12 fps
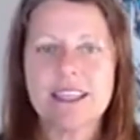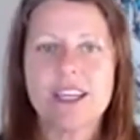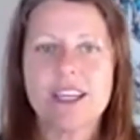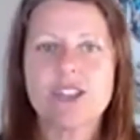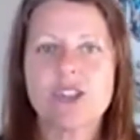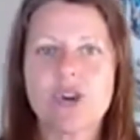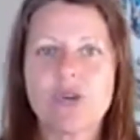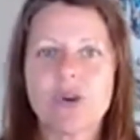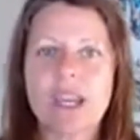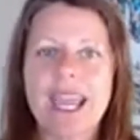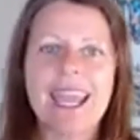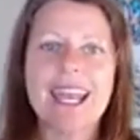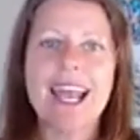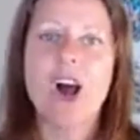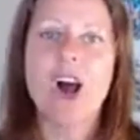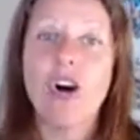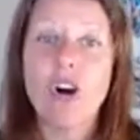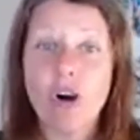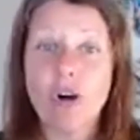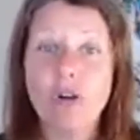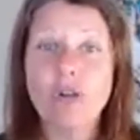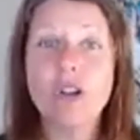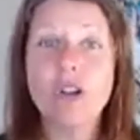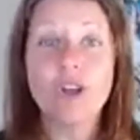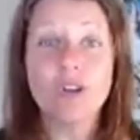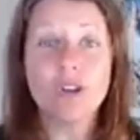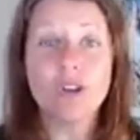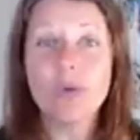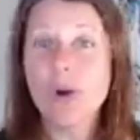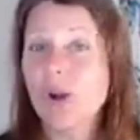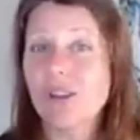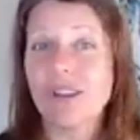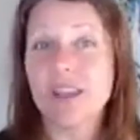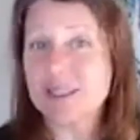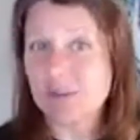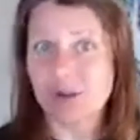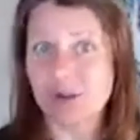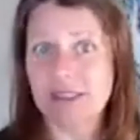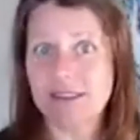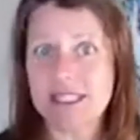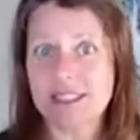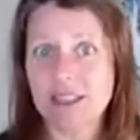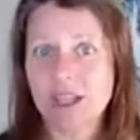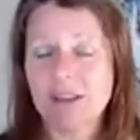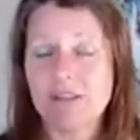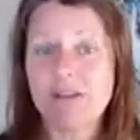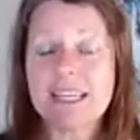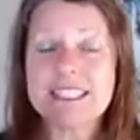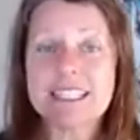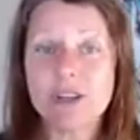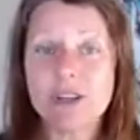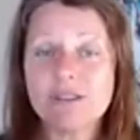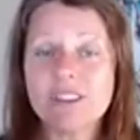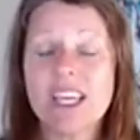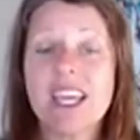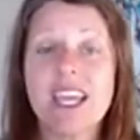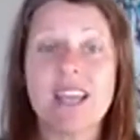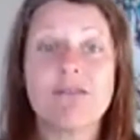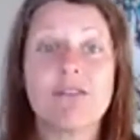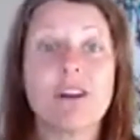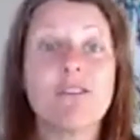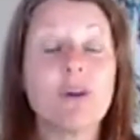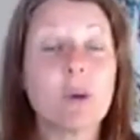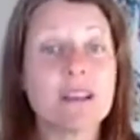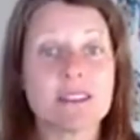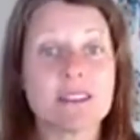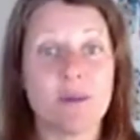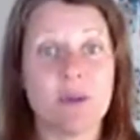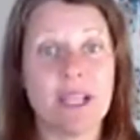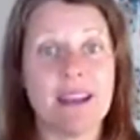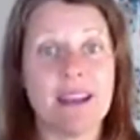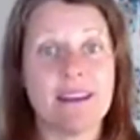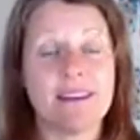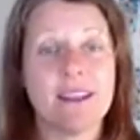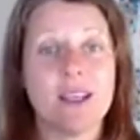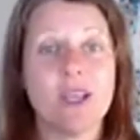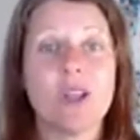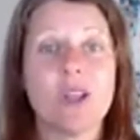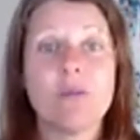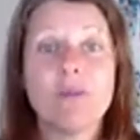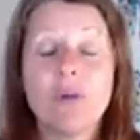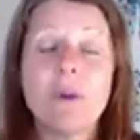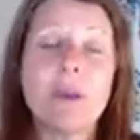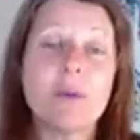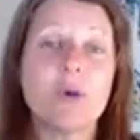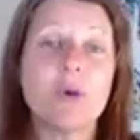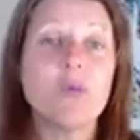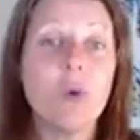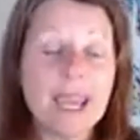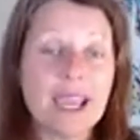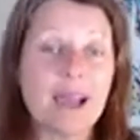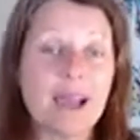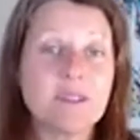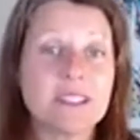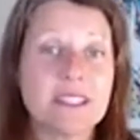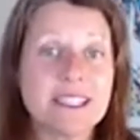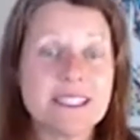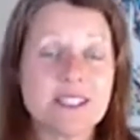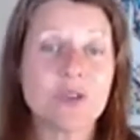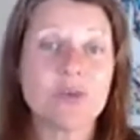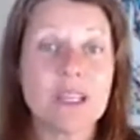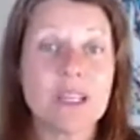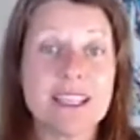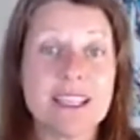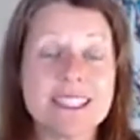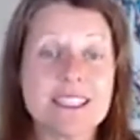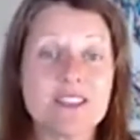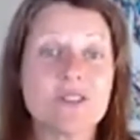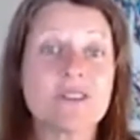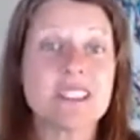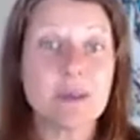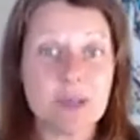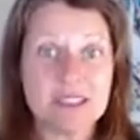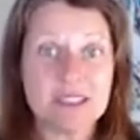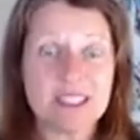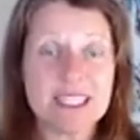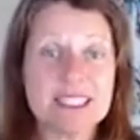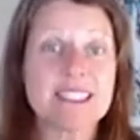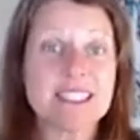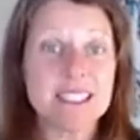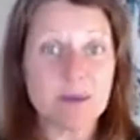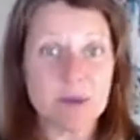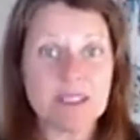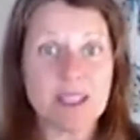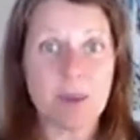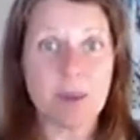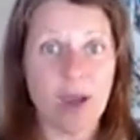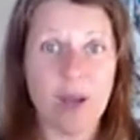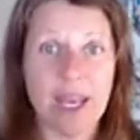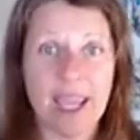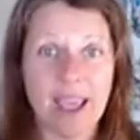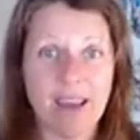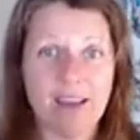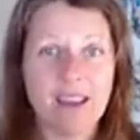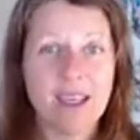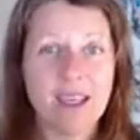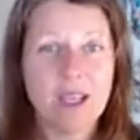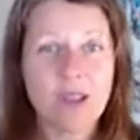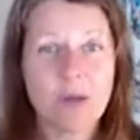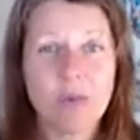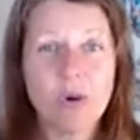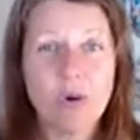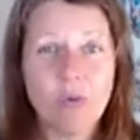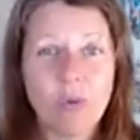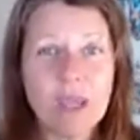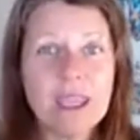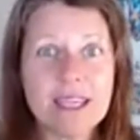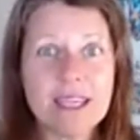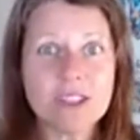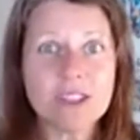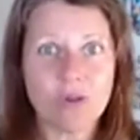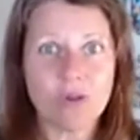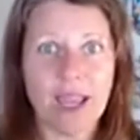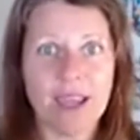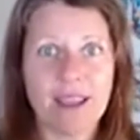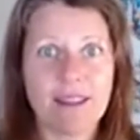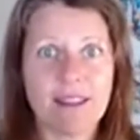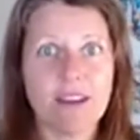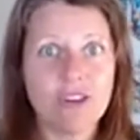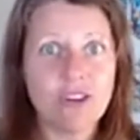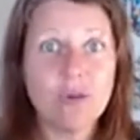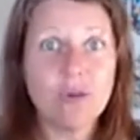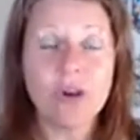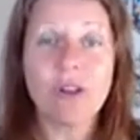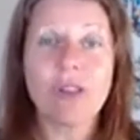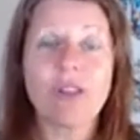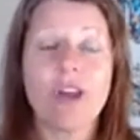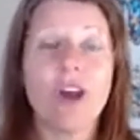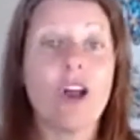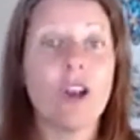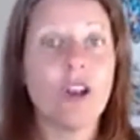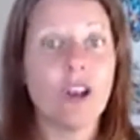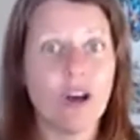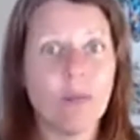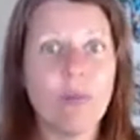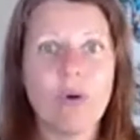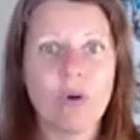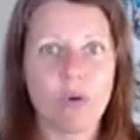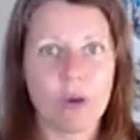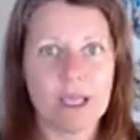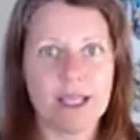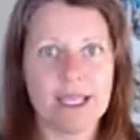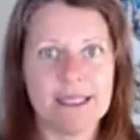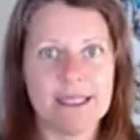to create a whole new earth experience for ourselves and for everyone else on the planet. The more people who wake up to this, who realize this, who step into this and step into their power now, the more we get to create the new earth a lot more quickly.